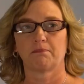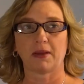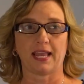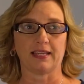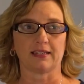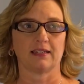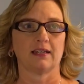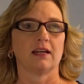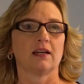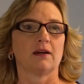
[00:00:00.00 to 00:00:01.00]
bank
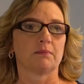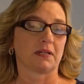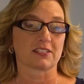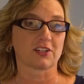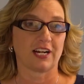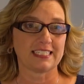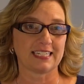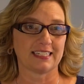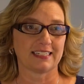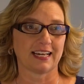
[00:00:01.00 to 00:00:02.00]
because they're
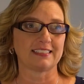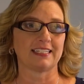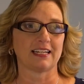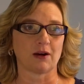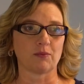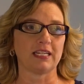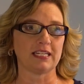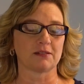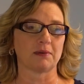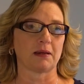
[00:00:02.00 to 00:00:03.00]
18 and 19, and we
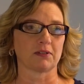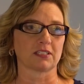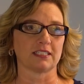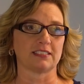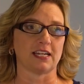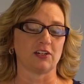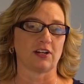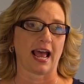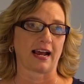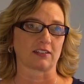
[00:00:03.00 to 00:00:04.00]
need to be able to continue
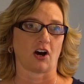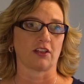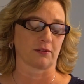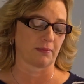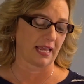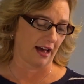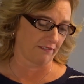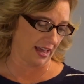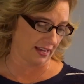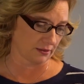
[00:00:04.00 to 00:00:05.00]
to act on their
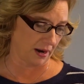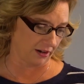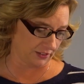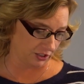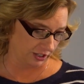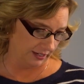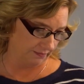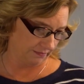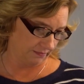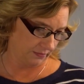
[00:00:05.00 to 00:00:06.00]
behalf as power of attorney.
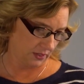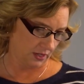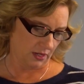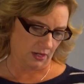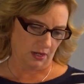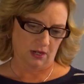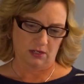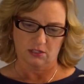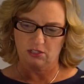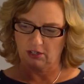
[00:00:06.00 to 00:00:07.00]

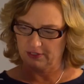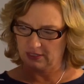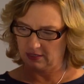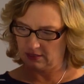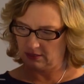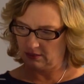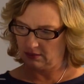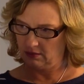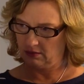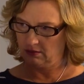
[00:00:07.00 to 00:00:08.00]
Services.
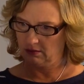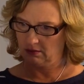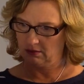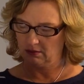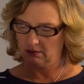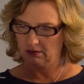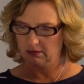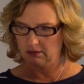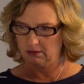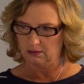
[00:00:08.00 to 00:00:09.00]
Uh,
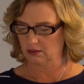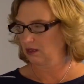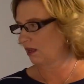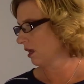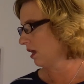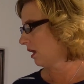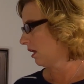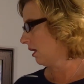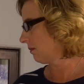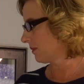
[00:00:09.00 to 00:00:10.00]

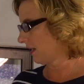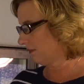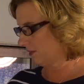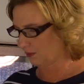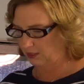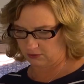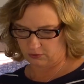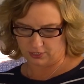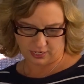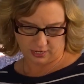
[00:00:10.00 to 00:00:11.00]
I'm kind of in the middle of
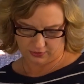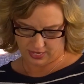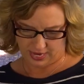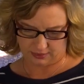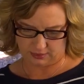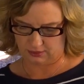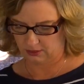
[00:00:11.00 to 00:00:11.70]
working on that.